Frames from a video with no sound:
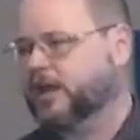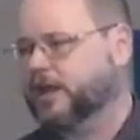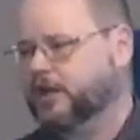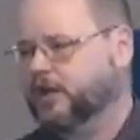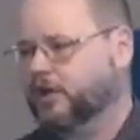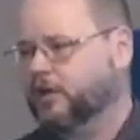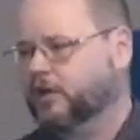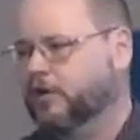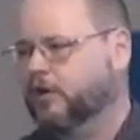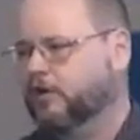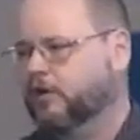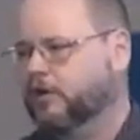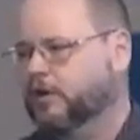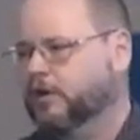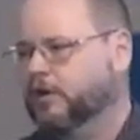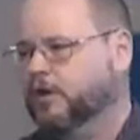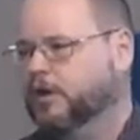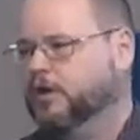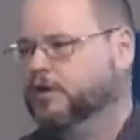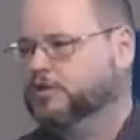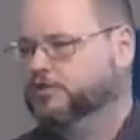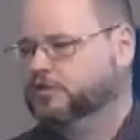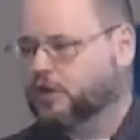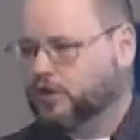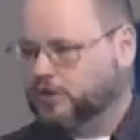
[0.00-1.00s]
here,
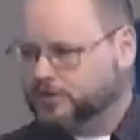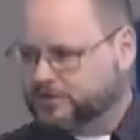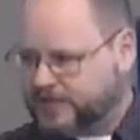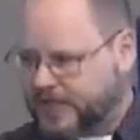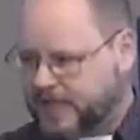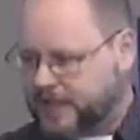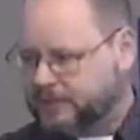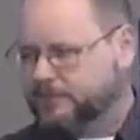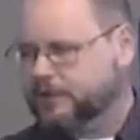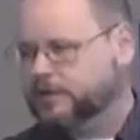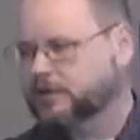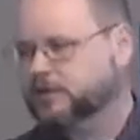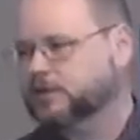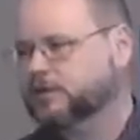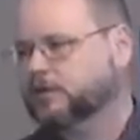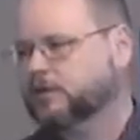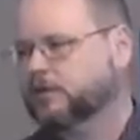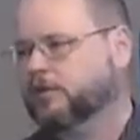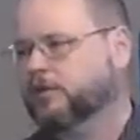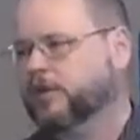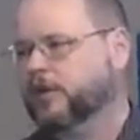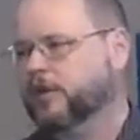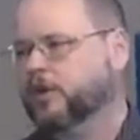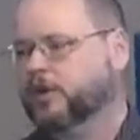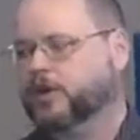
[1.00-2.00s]
so I'll save it
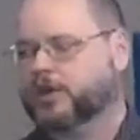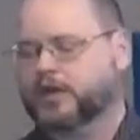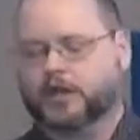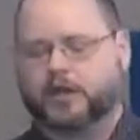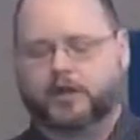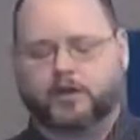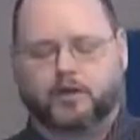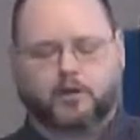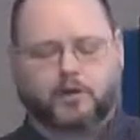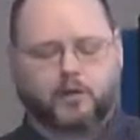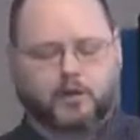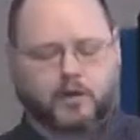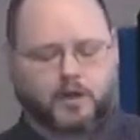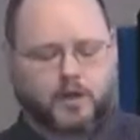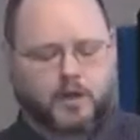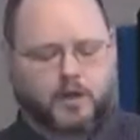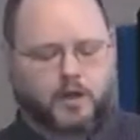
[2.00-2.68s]
until they're here.